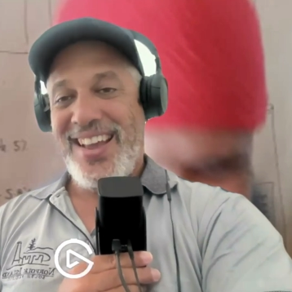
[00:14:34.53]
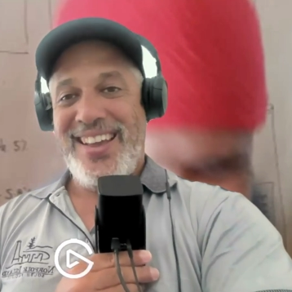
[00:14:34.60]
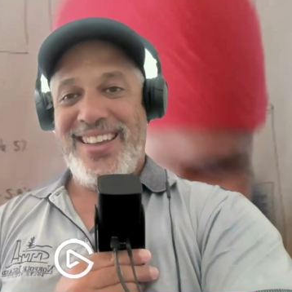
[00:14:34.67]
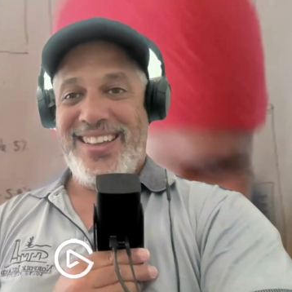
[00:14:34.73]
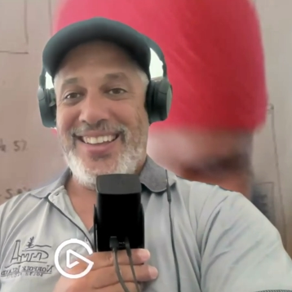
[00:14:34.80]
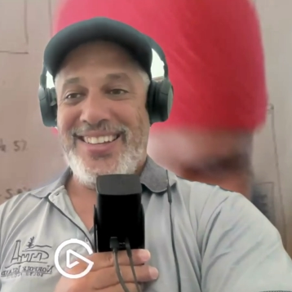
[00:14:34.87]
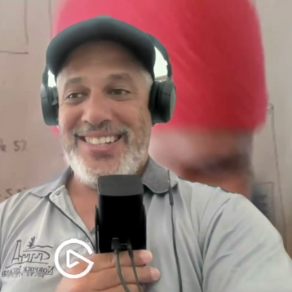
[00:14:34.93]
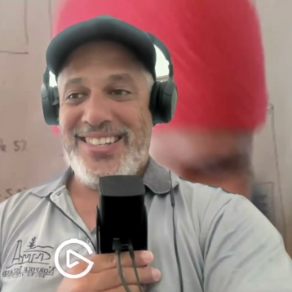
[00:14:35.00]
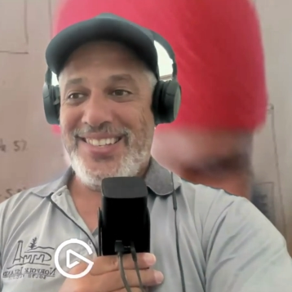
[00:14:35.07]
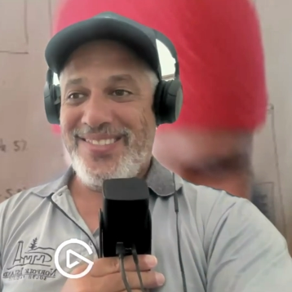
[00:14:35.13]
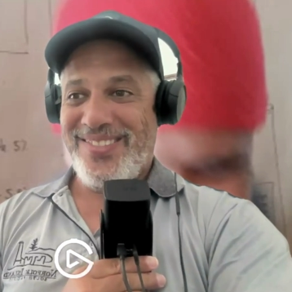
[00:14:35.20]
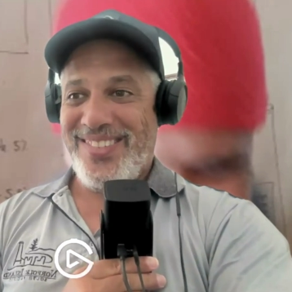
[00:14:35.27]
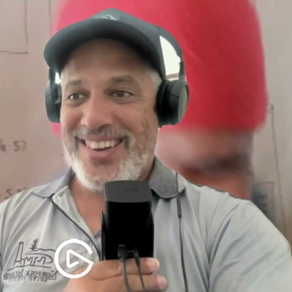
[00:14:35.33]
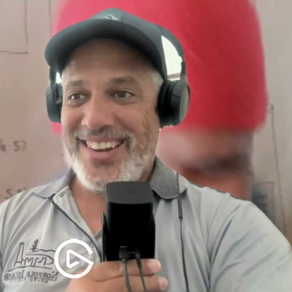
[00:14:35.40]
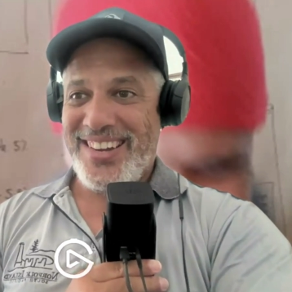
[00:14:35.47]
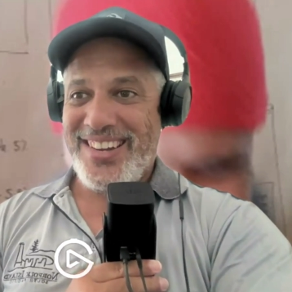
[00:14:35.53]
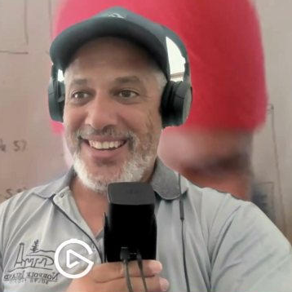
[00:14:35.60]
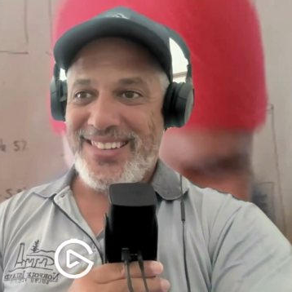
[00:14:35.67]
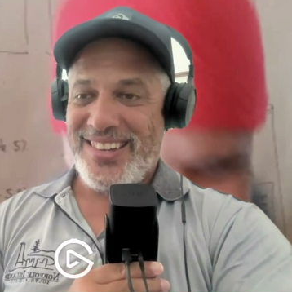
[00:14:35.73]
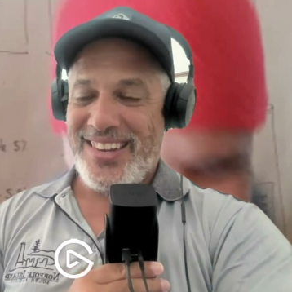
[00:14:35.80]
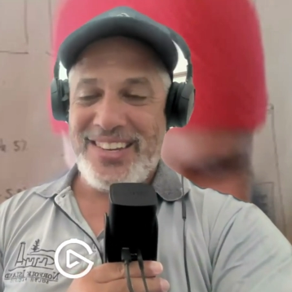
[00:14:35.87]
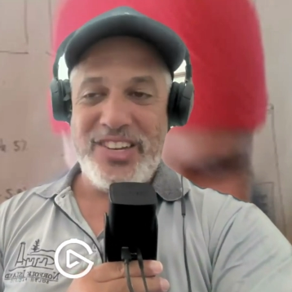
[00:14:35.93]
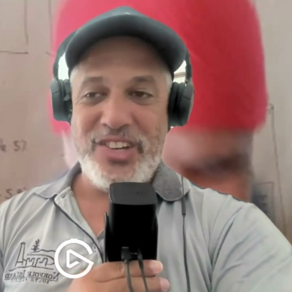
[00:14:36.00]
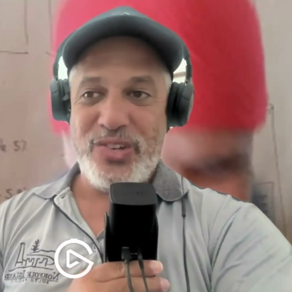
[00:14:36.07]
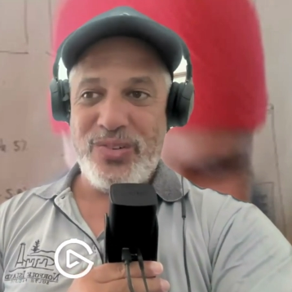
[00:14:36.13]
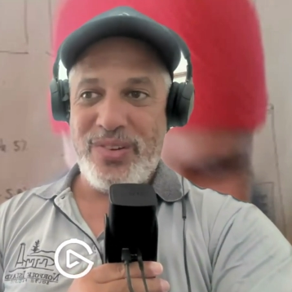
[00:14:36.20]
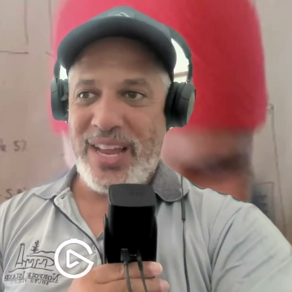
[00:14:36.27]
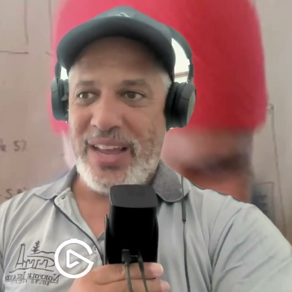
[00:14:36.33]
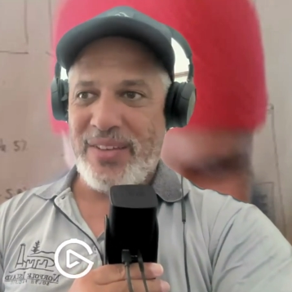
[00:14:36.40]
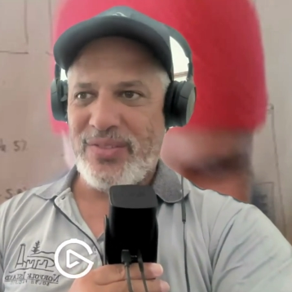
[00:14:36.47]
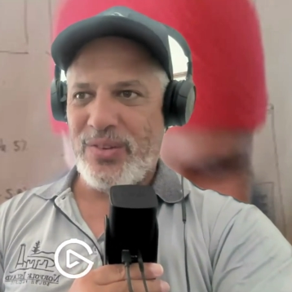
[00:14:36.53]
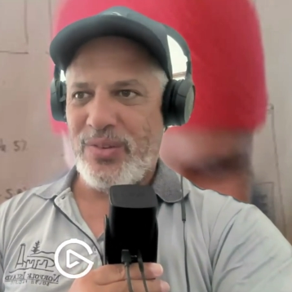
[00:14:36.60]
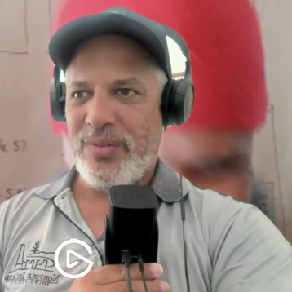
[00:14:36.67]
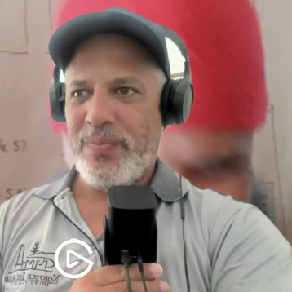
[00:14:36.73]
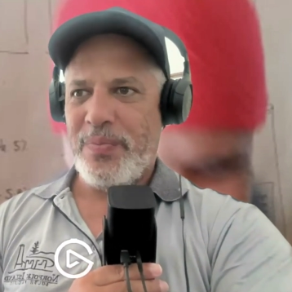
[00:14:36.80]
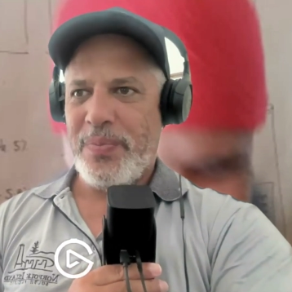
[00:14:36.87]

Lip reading: That's just the way it is, and you shouldn't have to.